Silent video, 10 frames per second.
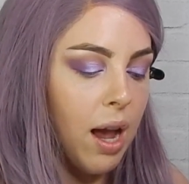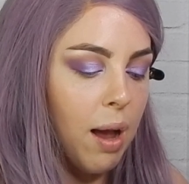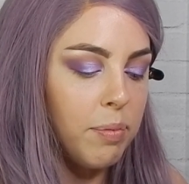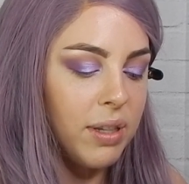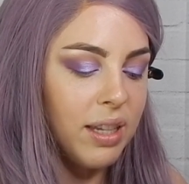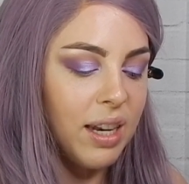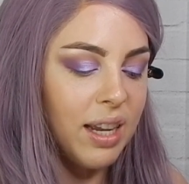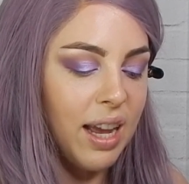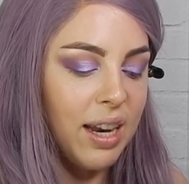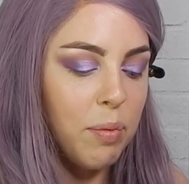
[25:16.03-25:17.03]
I'm just going to
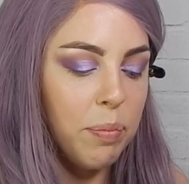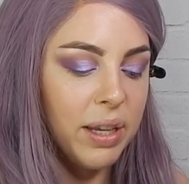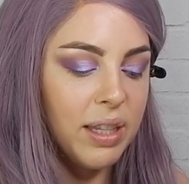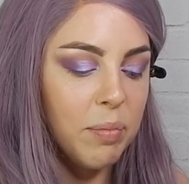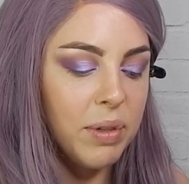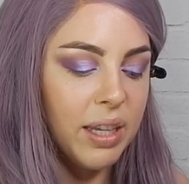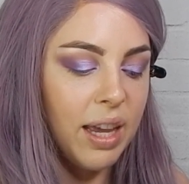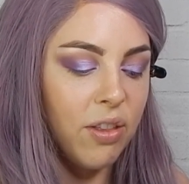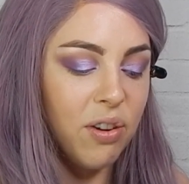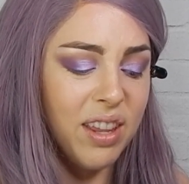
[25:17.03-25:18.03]
kind of mix them
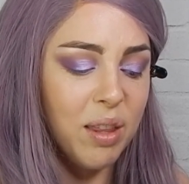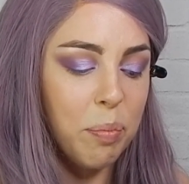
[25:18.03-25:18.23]
together in the